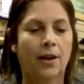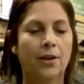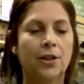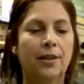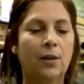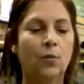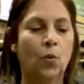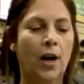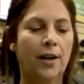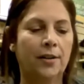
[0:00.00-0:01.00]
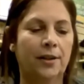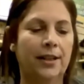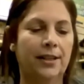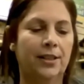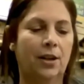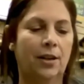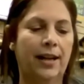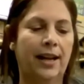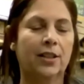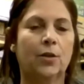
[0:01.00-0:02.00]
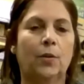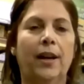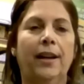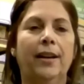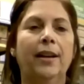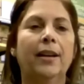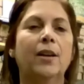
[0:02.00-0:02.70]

So then water is our next one.